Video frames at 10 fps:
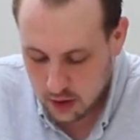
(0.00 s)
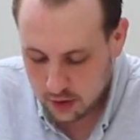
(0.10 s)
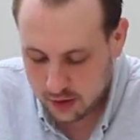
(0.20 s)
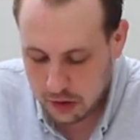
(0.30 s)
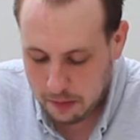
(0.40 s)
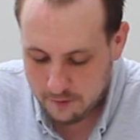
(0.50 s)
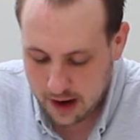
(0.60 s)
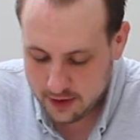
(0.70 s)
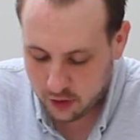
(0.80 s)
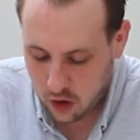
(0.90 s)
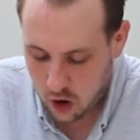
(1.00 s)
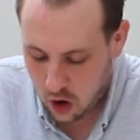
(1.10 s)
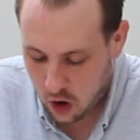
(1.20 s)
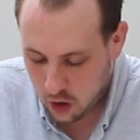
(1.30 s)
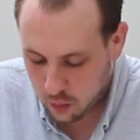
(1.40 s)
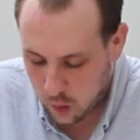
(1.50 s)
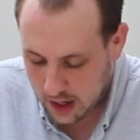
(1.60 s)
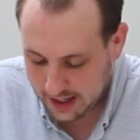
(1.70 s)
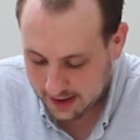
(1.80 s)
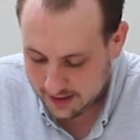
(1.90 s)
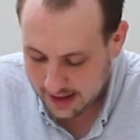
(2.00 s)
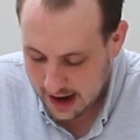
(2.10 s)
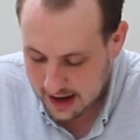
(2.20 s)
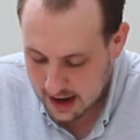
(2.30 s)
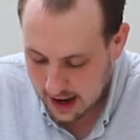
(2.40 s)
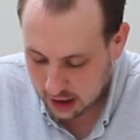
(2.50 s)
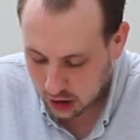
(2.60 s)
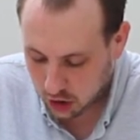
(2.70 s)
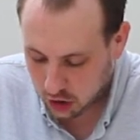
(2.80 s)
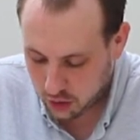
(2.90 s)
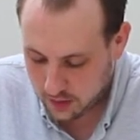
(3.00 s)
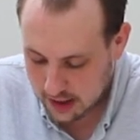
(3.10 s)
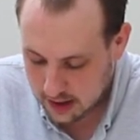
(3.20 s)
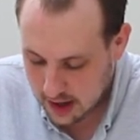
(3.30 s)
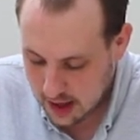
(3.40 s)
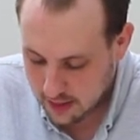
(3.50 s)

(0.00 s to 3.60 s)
The supervisor heard what he said and concluded